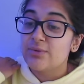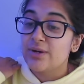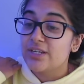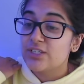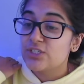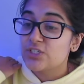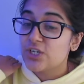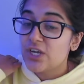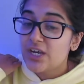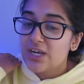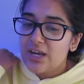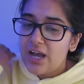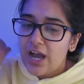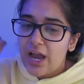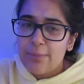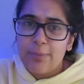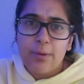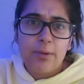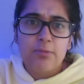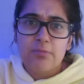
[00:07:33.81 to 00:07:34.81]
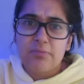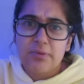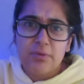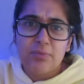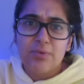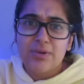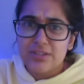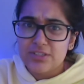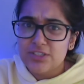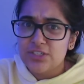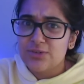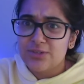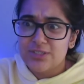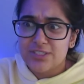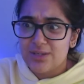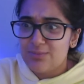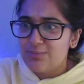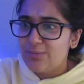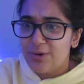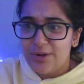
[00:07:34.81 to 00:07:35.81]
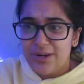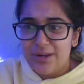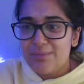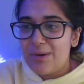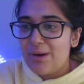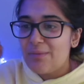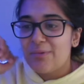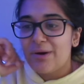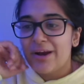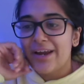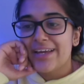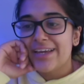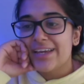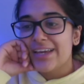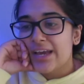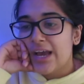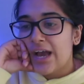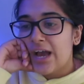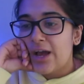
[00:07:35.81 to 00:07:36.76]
which I probably will do at some point in my break,